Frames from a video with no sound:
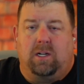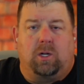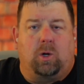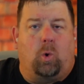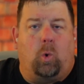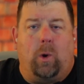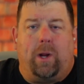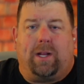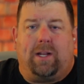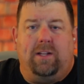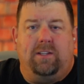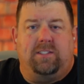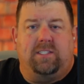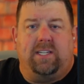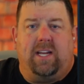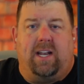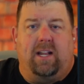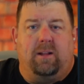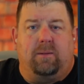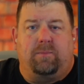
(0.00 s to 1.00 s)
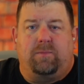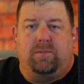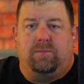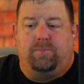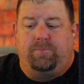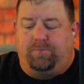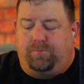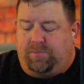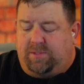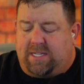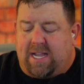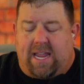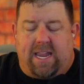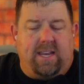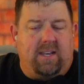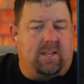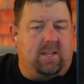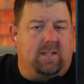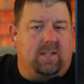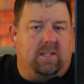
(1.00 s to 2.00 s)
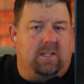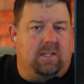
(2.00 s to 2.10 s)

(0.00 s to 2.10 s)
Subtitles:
Quickly set a date